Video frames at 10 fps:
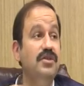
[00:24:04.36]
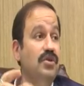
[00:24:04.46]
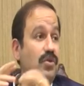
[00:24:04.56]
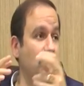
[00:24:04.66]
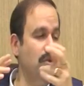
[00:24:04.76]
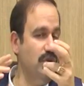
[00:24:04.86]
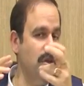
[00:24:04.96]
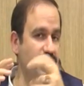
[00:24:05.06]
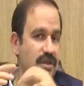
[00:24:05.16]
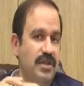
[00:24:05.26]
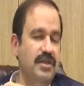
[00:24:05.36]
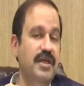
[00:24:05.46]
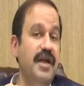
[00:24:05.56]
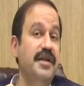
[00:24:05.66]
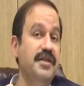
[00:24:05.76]
neurosurgeries,
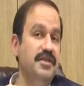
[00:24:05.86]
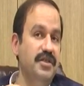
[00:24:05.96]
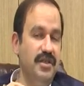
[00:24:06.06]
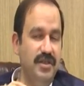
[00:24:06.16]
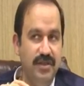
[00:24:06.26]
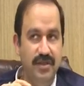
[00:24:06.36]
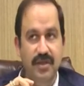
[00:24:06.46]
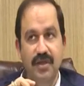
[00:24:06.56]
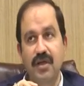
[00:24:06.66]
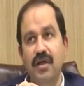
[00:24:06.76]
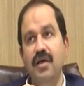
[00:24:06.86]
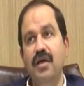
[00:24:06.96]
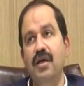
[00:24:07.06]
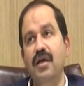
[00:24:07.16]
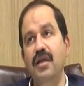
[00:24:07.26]
head injuries,
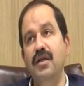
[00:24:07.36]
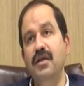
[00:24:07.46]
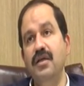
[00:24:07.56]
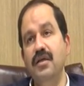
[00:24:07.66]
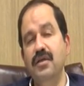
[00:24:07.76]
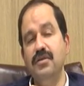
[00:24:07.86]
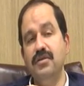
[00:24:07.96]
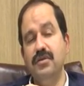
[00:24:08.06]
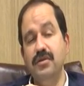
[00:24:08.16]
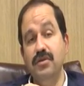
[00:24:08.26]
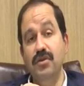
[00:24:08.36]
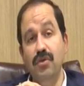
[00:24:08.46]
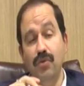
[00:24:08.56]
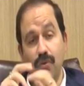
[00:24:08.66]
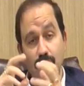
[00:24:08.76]
and
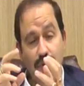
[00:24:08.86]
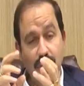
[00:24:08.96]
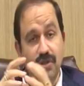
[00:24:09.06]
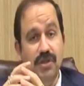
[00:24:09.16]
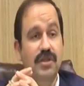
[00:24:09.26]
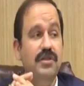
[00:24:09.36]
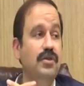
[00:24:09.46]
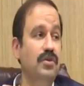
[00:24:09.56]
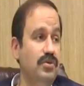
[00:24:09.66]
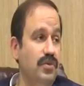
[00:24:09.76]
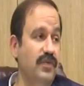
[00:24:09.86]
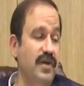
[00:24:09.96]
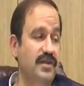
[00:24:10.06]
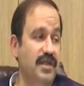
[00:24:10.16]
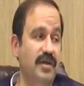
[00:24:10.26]
neurology is also
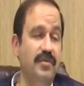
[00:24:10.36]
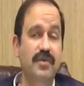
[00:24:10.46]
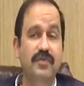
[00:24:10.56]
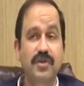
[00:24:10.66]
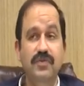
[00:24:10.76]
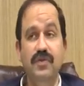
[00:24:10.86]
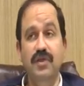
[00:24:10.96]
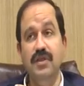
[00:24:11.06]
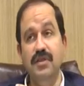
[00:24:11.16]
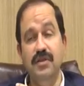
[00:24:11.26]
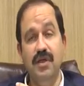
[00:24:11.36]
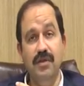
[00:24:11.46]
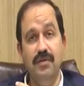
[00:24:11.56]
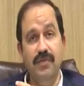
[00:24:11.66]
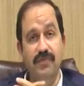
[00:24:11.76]
one segment which we
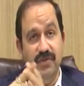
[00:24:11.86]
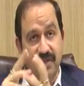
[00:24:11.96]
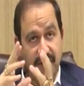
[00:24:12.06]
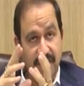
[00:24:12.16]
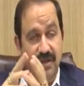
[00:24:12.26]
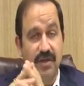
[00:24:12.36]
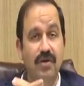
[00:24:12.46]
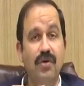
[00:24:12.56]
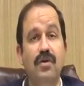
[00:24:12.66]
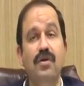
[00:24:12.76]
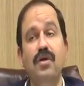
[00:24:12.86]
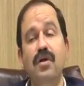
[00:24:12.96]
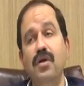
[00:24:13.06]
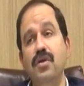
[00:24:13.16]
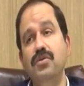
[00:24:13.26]
are emphasizing a lot.
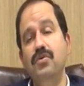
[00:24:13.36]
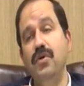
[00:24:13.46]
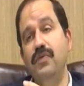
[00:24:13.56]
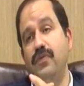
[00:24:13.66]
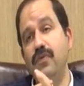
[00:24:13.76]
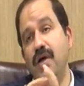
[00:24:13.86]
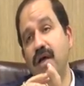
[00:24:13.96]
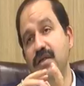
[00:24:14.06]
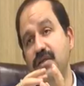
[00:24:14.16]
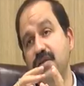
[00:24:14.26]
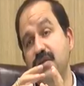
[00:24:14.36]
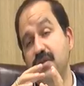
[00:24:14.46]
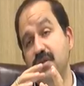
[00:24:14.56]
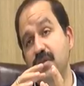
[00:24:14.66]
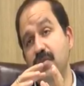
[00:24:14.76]
So if you ask
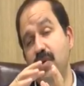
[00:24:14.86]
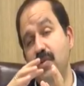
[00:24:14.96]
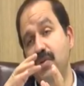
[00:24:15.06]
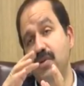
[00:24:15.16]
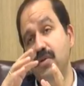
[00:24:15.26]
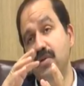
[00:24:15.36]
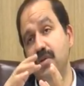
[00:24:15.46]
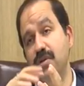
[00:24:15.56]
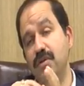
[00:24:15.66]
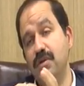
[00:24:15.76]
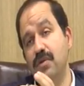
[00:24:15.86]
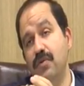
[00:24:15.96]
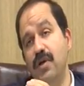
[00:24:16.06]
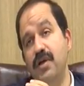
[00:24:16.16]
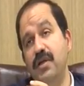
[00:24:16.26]
about the
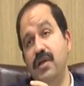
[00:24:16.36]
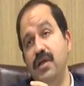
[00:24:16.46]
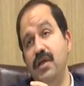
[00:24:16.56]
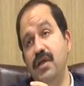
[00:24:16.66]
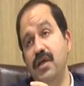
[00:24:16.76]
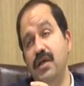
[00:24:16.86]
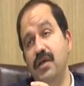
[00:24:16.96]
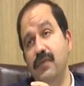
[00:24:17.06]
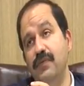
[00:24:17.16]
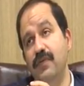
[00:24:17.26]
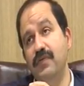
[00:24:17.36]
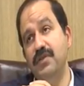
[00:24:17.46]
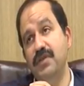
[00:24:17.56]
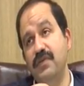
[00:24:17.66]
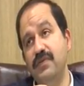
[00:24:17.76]
quality of our
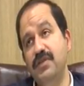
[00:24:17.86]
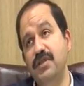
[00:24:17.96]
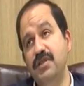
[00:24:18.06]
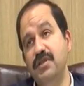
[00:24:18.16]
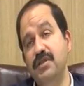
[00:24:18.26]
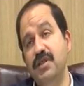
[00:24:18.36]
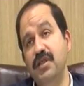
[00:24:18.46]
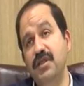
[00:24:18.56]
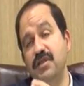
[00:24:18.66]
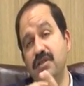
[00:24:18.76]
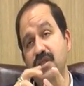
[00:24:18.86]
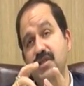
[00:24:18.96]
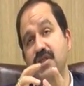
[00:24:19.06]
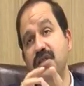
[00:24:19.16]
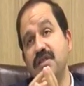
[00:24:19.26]
services in the
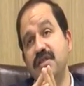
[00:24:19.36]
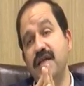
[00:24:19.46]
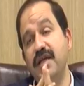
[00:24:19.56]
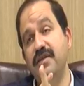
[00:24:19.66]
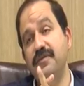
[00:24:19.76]
surgical side,